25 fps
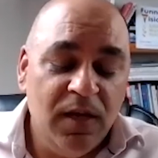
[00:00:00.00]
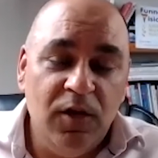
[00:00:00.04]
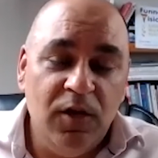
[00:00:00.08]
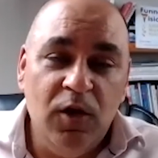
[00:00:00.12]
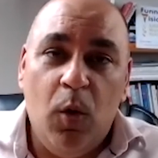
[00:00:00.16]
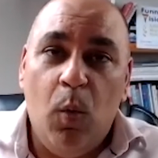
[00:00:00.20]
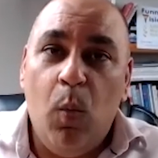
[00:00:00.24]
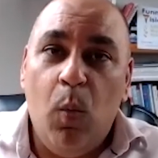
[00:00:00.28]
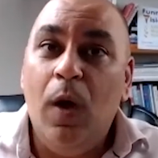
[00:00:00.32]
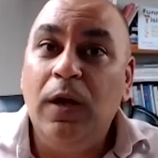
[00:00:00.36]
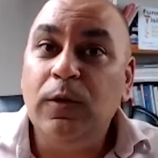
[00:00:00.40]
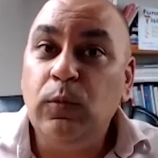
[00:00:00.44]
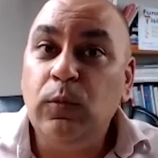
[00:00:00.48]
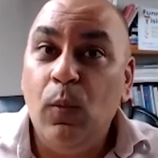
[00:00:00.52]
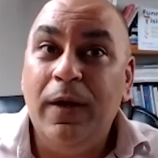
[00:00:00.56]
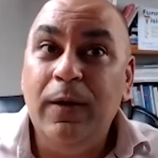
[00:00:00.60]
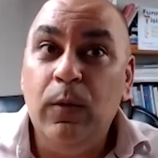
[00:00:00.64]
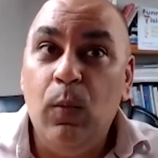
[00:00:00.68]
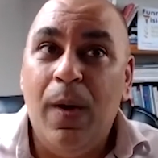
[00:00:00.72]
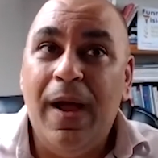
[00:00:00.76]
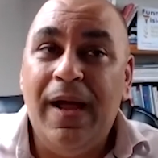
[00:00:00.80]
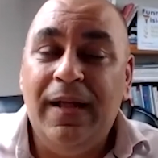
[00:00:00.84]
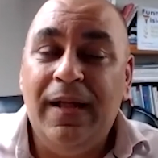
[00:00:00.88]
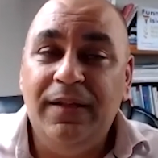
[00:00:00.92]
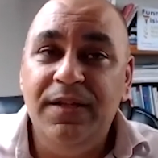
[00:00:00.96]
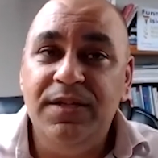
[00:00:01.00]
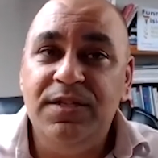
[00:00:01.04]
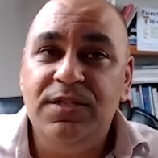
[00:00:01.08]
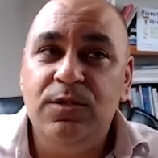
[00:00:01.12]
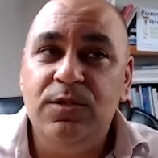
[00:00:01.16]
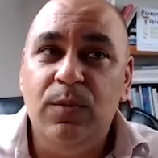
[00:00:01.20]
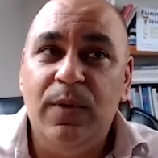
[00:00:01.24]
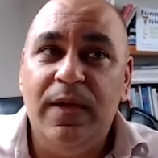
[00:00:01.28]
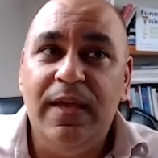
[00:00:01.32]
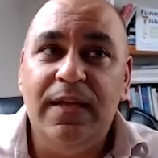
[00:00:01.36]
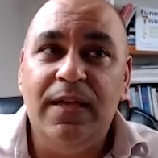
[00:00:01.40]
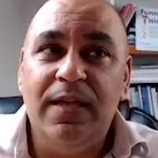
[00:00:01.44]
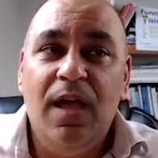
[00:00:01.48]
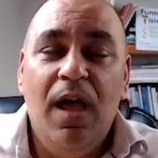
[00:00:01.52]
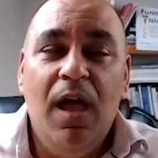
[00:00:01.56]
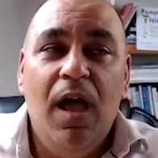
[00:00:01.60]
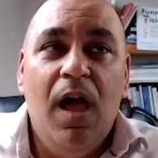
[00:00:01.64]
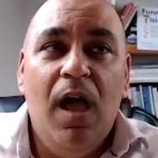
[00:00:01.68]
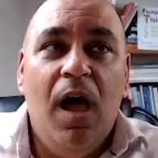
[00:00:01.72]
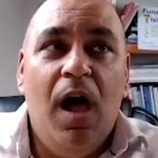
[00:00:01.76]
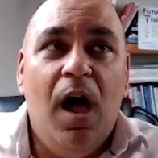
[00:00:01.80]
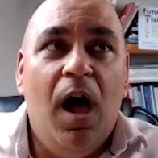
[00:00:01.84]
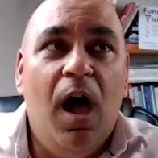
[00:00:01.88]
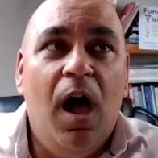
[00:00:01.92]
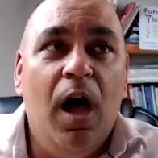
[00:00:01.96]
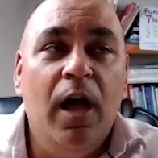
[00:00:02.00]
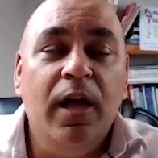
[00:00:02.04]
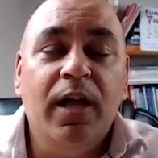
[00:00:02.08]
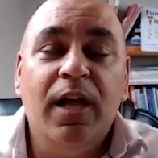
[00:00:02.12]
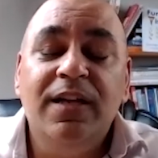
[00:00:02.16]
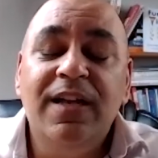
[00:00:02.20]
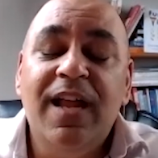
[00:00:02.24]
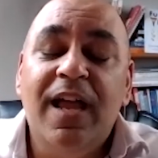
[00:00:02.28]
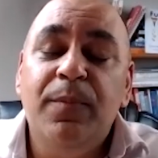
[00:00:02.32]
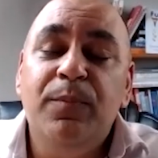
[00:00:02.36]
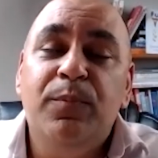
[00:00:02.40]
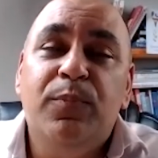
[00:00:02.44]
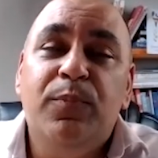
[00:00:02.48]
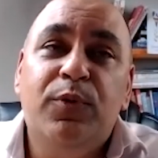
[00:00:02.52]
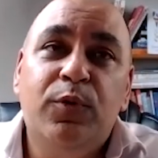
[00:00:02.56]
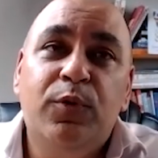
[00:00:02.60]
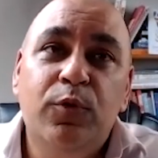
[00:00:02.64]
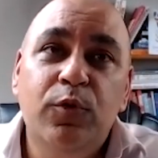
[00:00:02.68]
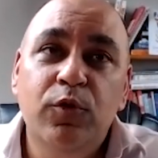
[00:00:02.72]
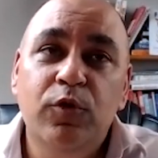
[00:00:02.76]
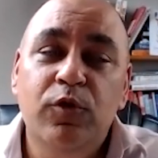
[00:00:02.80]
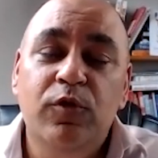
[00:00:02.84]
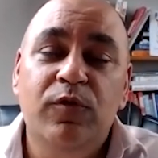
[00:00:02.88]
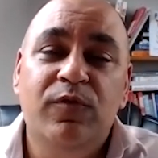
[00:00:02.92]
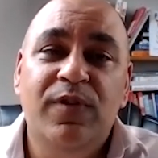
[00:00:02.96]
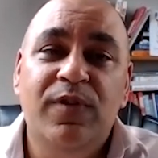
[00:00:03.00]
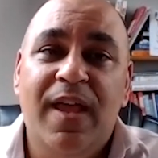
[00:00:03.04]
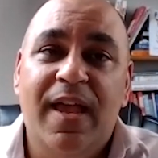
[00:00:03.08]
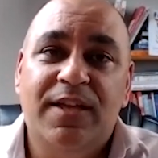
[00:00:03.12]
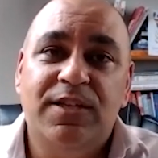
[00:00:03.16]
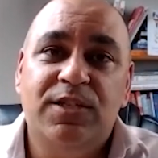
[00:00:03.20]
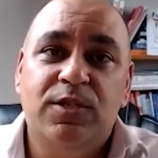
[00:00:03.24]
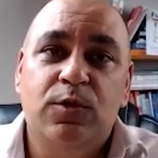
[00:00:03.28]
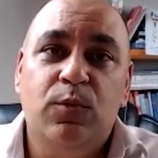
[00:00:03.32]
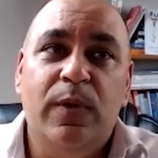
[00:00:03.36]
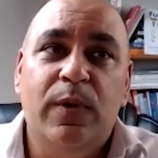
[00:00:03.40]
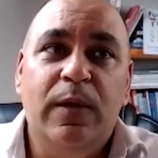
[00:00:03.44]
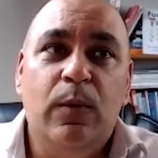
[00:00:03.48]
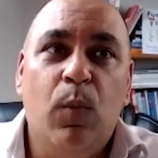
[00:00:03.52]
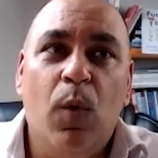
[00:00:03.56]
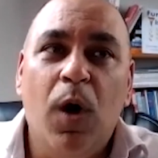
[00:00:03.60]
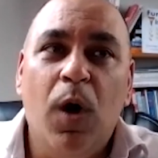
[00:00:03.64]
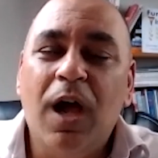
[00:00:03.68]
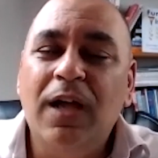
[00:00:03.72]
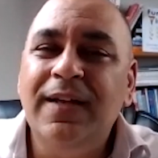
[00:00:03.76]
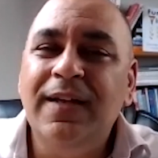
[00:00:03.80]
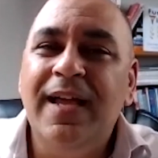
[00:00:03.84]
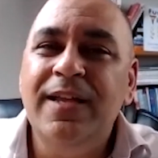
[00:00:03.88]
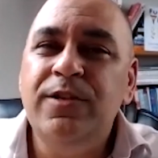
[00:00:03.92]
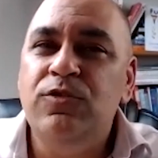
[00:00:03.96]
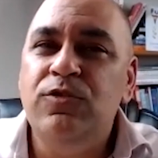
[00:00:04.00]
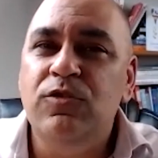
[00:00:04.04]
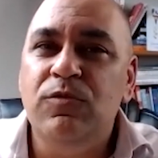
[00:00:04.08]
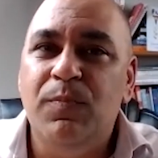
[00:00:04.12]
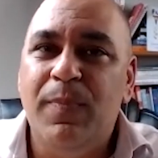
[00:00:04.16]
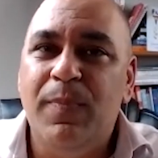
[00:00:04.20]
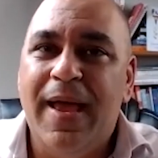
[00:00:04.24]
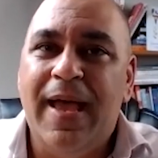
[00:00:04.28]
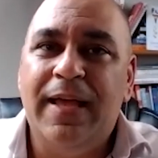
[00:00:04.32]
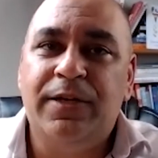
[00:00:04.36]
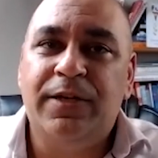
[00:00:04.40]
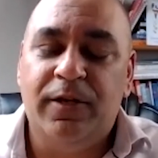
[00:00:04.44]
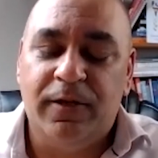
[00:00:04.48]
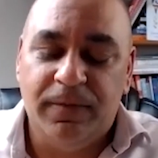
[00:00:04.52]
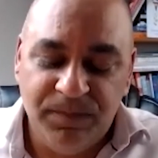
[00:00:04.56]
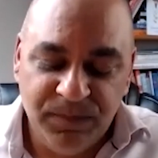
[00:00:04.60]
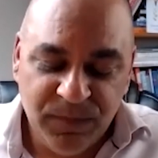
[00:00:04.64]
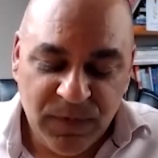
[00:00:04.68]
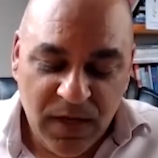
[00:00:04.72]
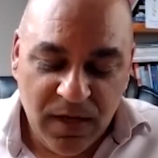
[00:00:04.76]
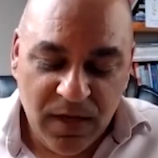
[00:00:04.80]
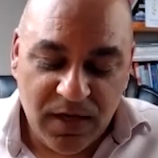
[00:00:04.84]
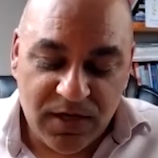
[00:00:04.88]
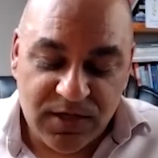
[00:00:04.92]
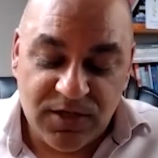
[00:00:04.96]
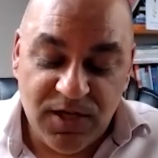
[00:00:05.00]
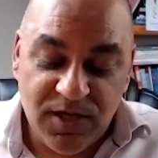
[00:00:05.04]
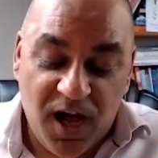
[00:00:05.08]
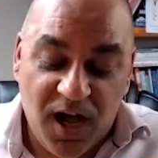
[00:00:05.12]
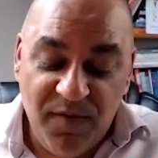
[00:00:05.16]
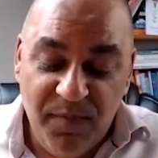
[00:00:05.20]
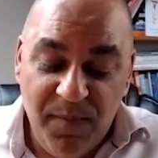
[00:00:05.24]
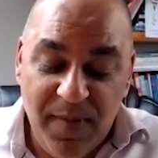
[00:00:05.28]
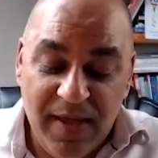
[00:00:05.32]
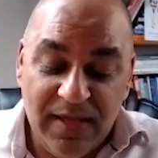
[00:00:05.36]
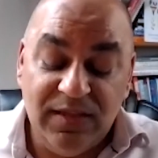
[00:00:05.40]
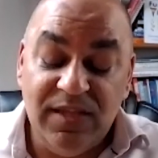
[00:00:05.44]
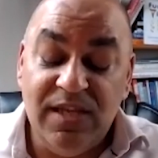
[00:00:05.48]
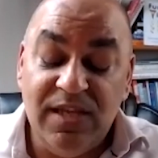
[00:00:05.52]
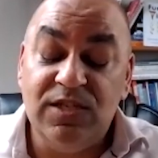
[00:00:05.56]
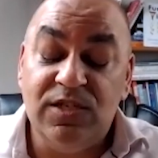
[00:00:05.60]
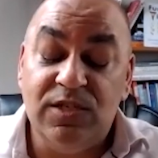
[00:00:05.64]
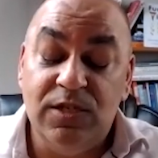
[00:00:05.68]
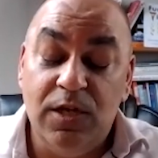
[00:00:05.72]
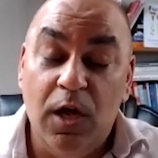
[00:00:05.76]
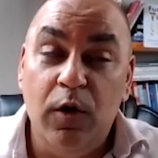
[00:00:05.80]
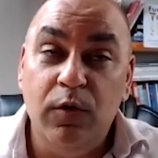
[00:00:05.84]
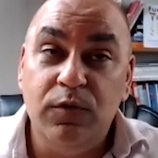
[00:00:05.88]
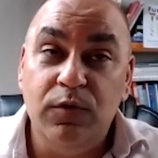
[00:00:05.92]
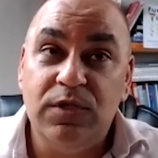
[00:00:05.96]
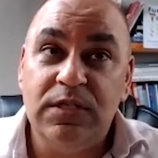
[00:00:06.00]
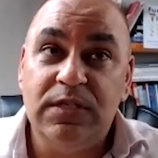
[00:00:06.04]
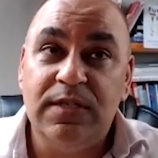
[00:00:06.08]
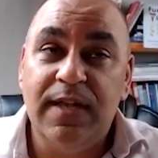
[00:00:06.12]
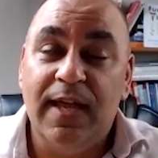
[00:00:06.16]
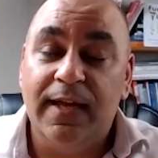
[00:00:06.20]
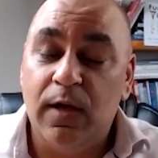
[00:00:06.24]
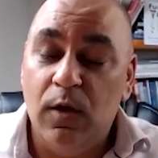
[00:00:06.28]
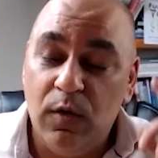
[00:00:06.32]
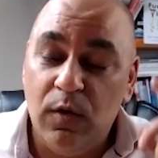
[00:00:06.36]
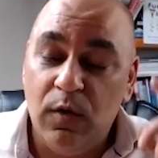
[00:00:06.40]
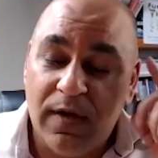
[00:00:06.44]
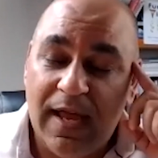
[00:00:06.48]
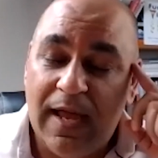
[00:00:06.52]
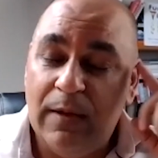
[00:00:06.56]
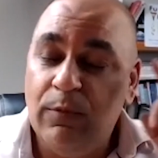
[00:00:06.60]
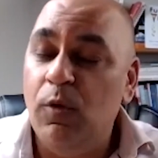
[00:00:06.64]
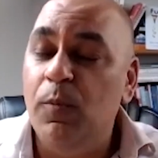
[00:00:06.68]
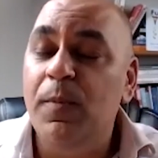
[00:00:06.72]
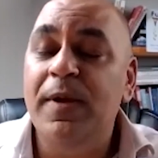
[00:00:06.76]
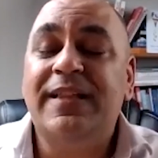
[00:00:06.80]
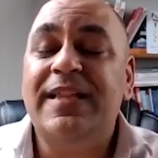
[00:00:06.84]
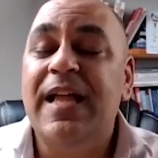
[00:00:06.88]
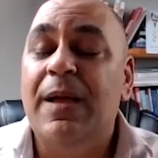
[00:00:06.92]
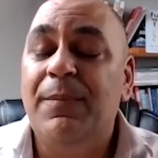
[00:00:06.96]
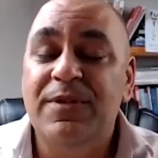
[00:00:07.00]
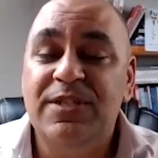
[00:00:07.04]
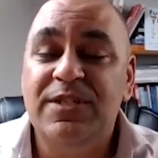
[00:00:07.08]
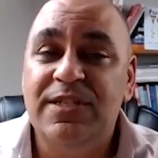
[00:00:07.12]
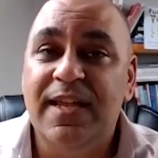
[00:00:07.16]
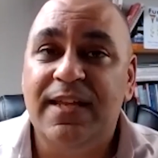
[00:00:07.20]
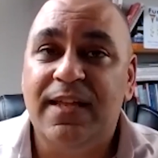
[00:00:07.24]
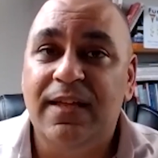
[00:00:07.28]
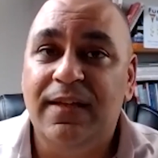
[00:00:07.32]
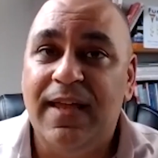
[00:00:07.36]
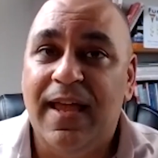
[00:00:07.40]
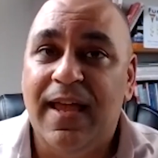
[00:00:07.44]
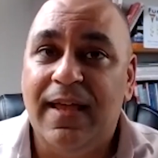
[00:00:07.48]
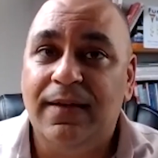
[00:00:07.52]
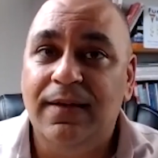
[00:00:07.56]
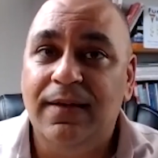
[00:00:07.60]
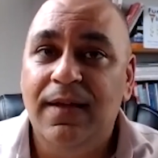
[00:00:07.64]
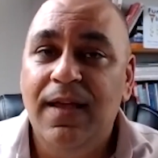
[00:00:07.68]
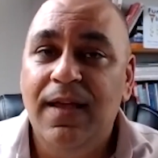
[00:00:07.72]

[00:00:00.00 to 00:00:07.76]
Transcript: What went well this week? How can I improve next week? What can I do better? Because now I've made these notes, it's like, okay, I won't make that mistake again.